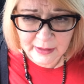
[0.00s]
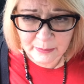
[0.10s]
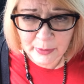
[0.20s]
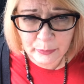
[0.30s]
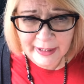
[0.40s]

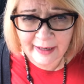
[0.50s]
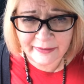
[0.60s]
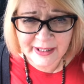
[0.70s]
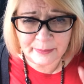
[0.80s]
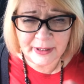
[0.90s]
But we have
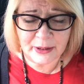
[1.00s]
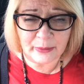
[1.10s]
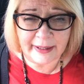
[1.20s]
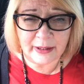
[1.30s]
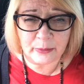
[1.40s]
something
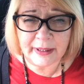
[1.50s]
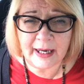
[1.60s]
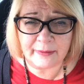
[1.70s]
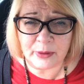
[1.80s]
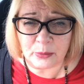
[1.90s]
greater. We
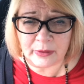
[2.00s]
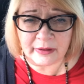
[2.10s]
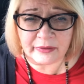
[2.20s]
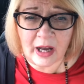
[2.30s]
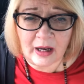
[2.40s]
have the word
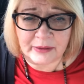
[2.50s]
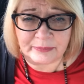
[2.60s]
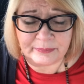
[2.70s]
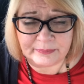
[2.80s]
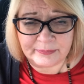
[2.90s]
of God.
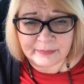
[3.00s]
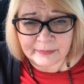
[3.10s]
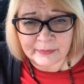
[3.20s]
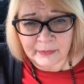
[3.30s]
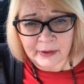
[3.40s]

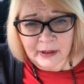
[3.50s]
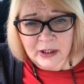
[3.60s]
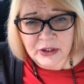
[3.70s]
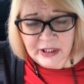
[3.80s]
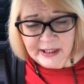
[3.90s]

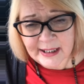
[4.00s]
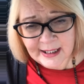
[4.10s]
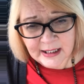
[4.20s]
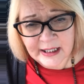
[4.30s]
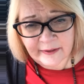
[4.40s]
Jesus
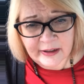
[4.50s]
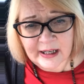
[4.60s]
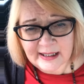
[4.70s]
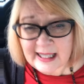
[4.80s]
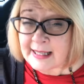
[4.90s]
has given
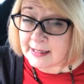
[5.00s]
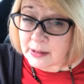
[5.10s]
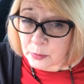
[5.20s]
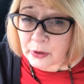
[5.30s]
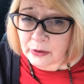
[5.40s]
us his
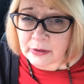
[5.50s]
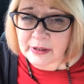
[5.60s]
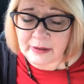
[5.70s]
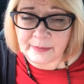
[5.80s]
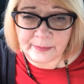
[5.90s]
word.
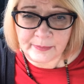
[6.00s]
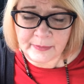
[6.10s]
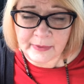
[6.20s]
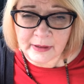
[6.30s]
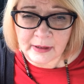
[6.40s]

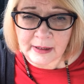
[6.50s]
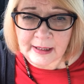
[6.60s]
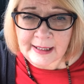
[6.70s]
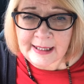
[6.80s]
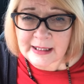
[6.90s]

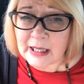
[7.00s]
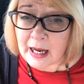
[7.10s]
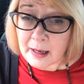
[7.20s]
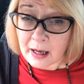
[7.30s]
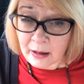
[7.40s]
His
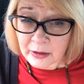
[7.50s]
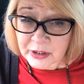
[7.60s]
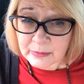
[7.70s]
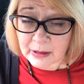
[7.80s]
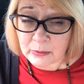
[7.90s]

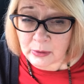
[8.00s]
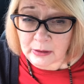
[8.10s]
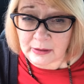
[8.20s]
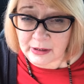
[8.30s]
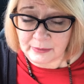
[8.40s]
ultimate word